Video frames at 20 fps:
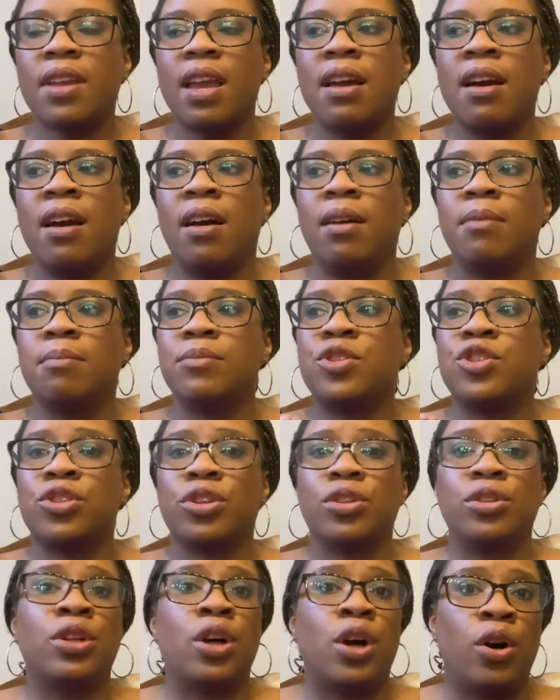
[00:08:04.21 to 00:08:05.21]

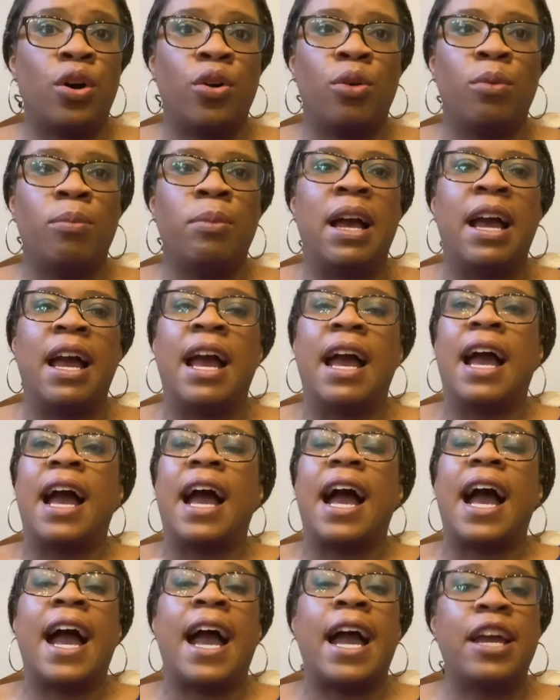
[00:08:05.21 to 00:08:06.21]
shalom,
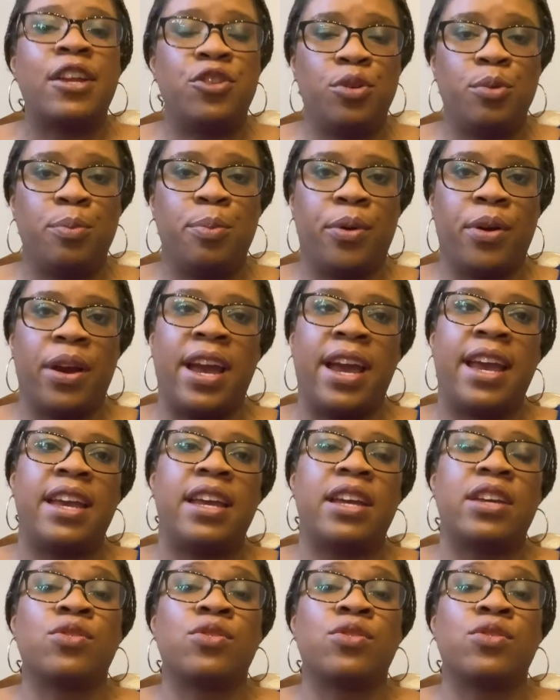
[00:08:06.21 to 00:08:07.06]
I do pray,